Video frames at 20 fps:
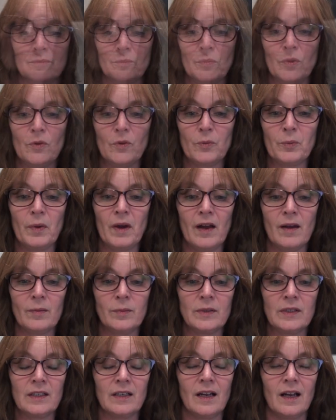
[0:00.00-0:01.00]
Both
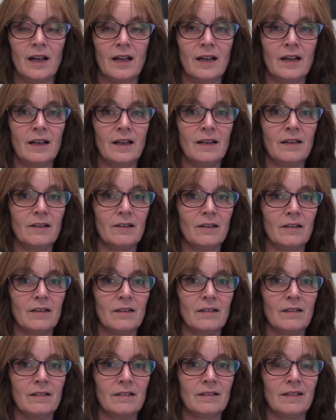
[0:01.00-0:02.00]
Bob and I
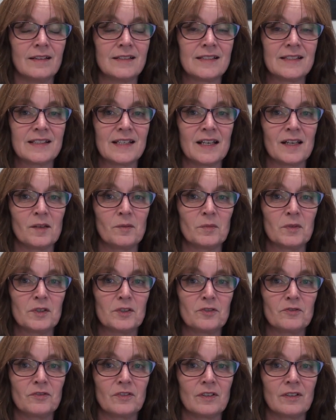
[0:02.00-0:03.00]
are the same
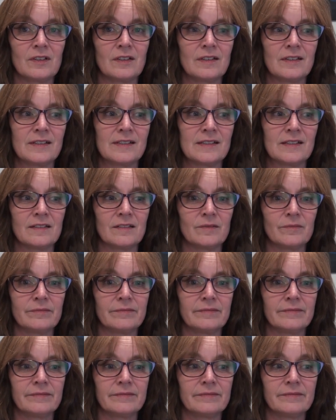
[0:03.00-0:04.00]
as far as um,
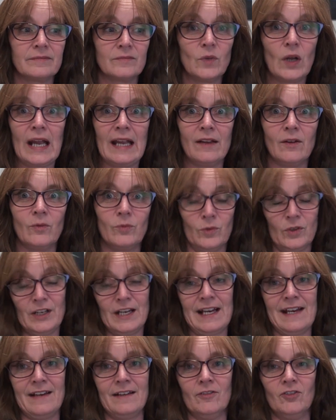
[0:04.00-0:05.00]
we're
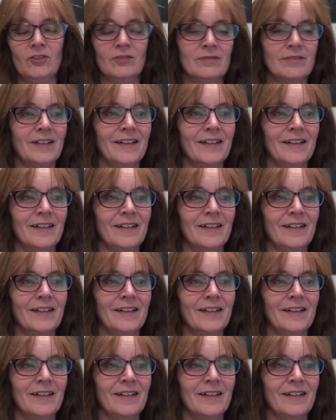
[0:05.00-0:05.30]
anal.